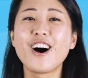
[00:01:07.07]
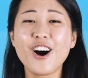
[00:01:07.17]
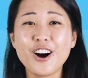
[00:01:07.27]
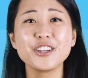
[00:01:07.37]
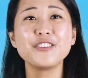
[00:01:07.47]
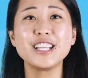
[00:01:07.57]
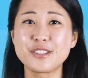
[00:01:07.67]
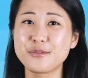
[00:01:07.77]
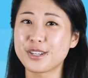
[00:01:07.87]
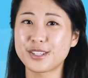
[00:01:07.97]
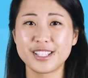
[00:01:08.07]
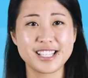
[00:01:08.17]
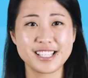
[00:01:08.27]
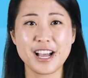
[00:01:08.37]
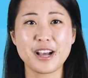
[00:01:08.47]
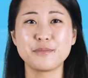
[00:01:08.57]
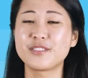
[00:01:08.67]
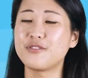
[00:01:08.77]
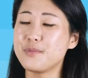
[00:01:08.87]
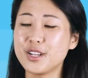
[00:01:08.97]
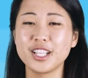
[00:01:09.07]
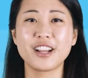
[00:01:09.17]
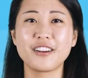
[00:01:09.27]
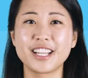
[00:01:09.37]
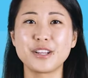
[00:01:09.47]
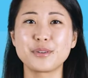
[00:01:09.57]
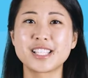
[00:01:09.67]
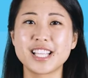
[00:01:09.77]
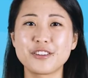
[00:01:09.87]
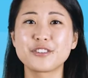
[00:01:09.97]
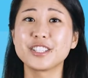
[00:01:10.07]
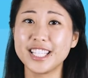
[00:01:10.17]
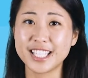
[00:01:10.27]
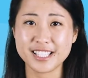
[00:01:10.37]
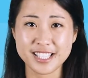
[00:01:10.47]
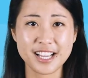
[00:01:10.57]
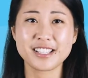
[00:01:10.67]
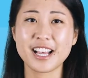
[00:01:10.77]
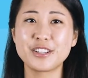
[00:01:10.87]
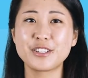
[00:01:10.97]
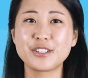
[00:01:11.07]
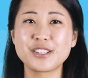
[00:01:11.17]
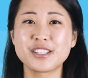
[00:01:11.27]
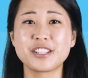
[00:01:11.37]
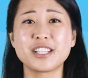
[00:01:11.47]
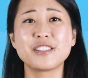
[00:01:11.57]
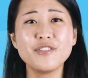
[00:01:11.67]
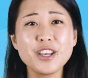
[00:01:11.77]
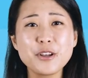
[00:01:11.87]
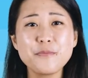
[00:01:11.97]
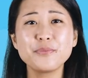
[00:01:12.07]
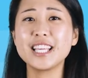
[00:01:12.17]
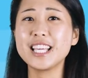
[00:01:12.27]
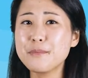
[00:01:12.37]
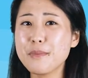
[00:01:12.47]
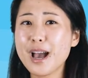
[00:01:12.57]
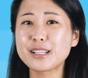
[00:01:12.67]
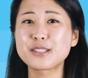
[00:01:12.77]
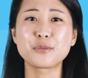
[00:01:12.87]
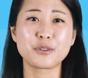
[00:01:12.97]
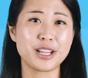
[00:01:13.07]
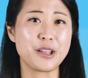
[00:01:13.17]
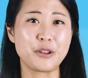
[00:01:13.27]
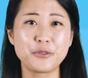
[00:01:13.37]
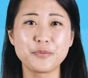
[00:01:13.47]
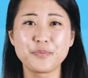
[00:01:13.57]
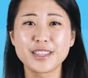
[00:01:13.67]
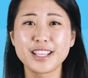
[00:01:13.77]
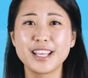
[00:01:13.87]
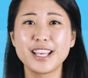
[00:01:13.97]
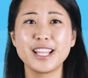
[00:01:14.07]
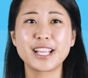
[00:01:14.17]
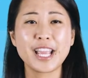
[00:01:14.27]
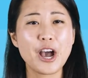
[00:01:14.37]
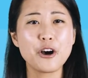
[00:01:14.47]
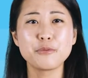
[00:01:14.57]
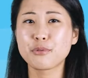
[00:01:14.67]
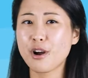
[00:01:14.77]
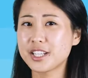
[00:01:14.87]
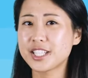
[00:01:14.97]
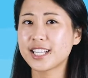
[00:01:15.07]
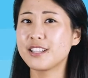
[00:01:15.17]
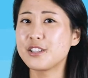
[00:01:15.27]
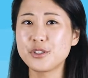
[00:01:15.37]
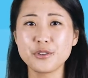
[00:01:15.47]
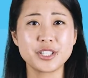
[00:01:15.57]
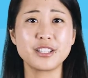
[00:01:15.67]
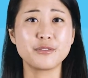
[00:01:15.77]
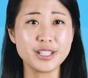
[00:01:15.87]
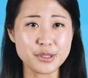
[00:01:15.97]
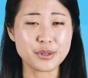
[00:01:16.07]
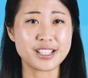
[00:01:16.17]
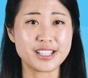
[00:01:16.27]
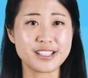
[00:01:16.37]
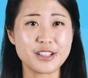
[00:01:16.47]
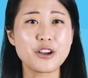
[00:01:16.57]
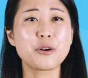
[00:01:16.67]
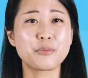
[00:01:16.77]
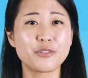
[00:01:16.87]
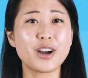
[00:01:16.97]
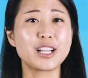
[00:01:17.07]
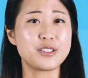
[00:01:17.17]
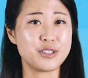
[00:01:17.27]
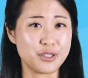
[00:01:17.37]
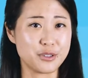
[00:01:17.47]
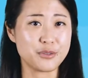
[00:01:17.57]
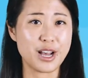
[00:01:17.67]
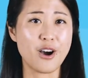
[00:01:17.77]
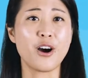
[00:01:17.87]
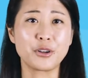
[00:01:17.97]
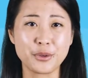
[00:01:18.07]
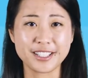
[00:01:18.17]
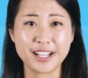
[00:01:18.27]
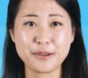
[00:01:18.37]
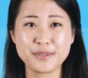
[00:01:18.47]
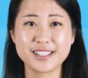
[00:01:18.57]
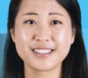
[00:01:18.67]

All you need to work on this lab is familiarity with standard Linux text editors such as Vim, Emacs, or Nano. An account, project, and associated resources are provided to you on Qwiklabs.